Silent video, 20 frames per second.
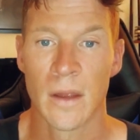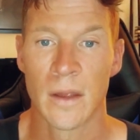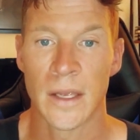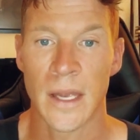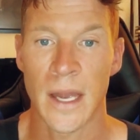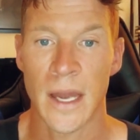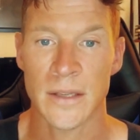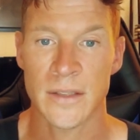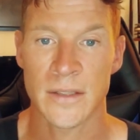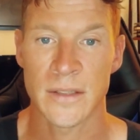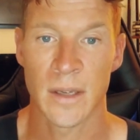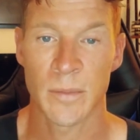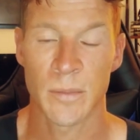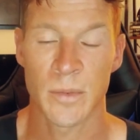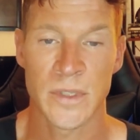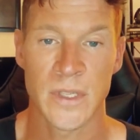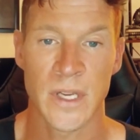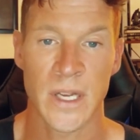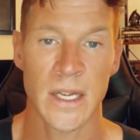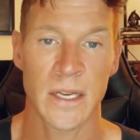Yeah,
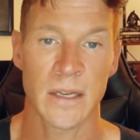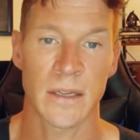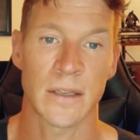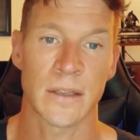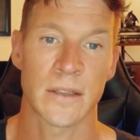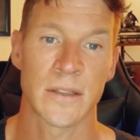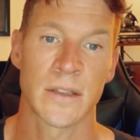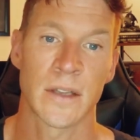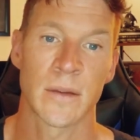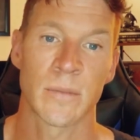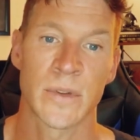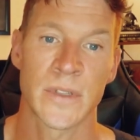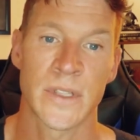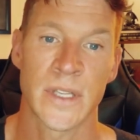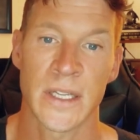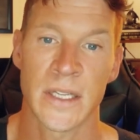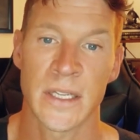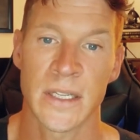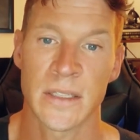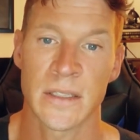Sniper ten. Sniper
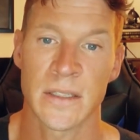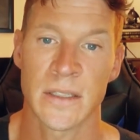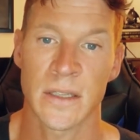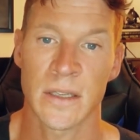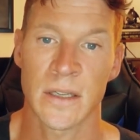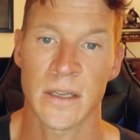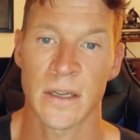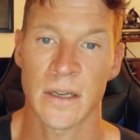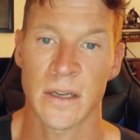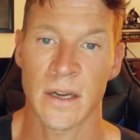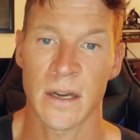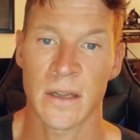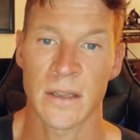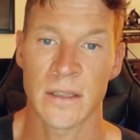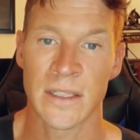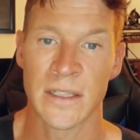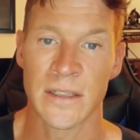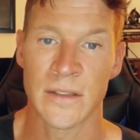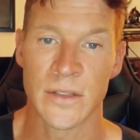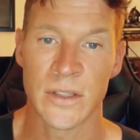ten is uh,
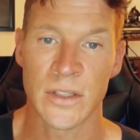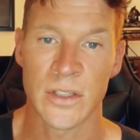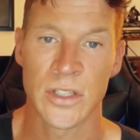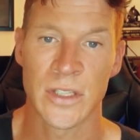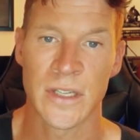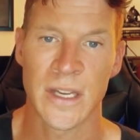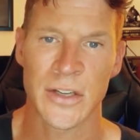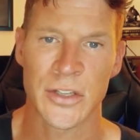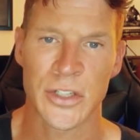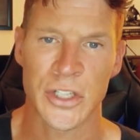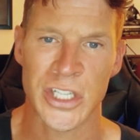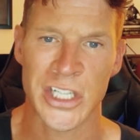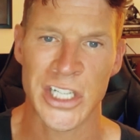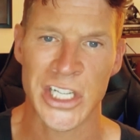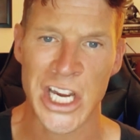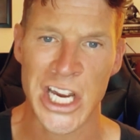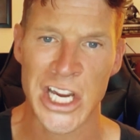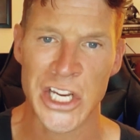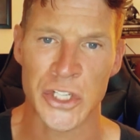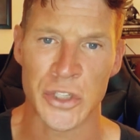on the
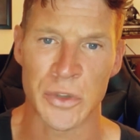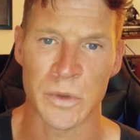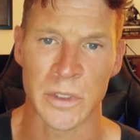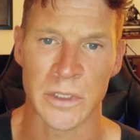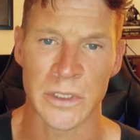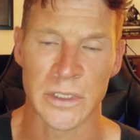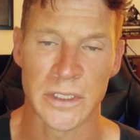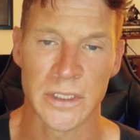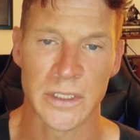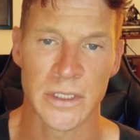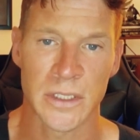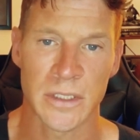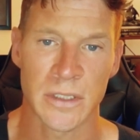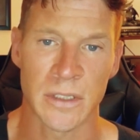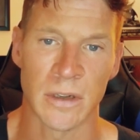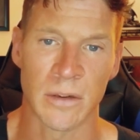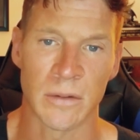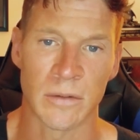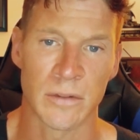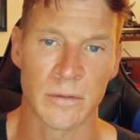schedule,
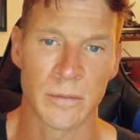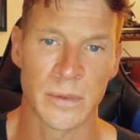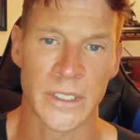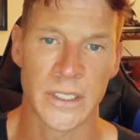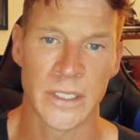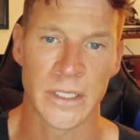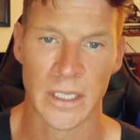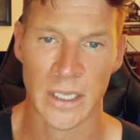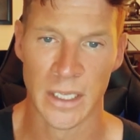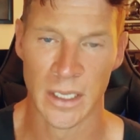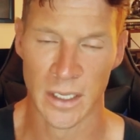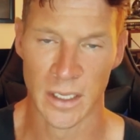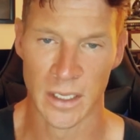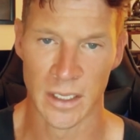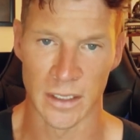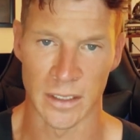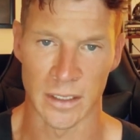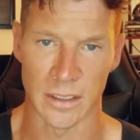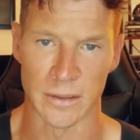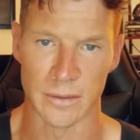so we'll be
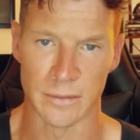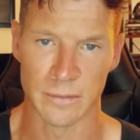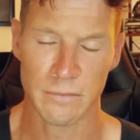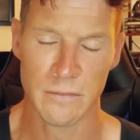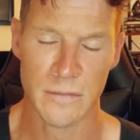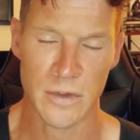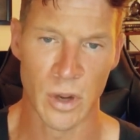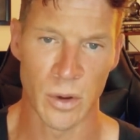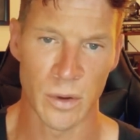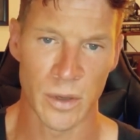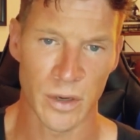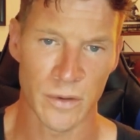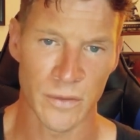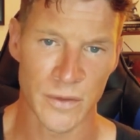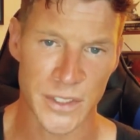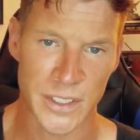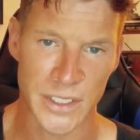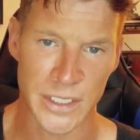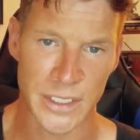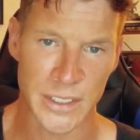going
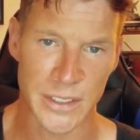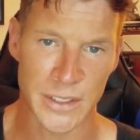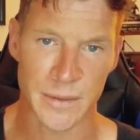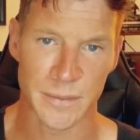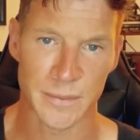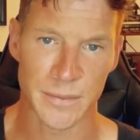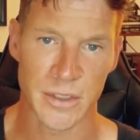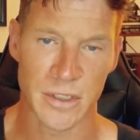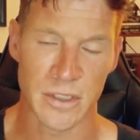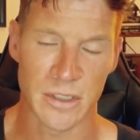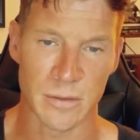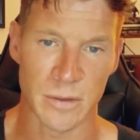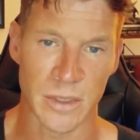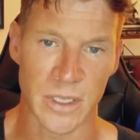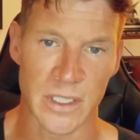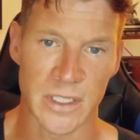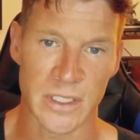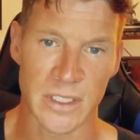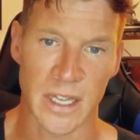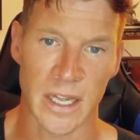overseas. Excuse me,
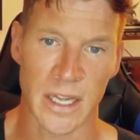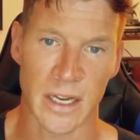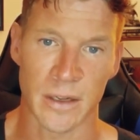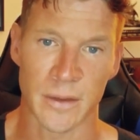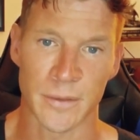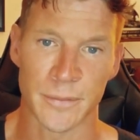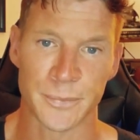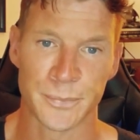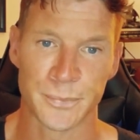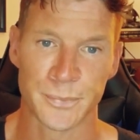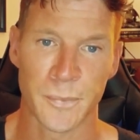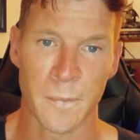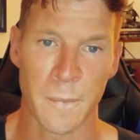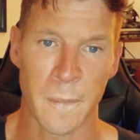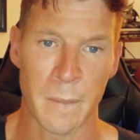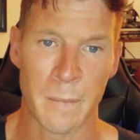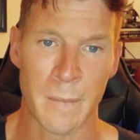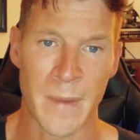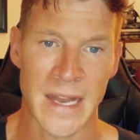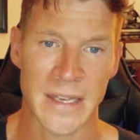I just had a
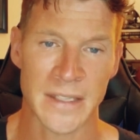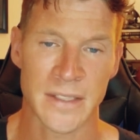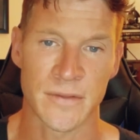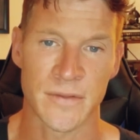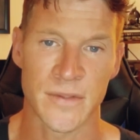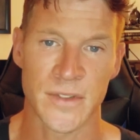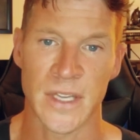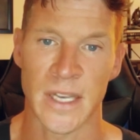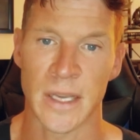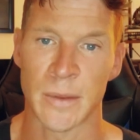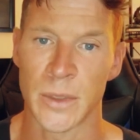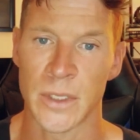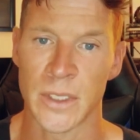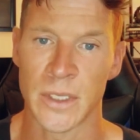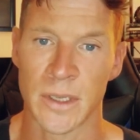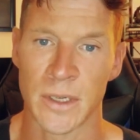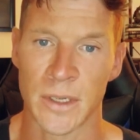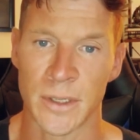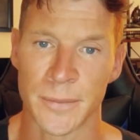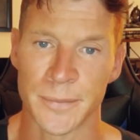massive salmon
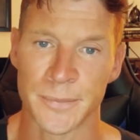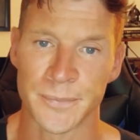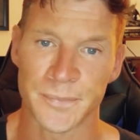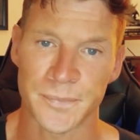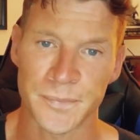dinner.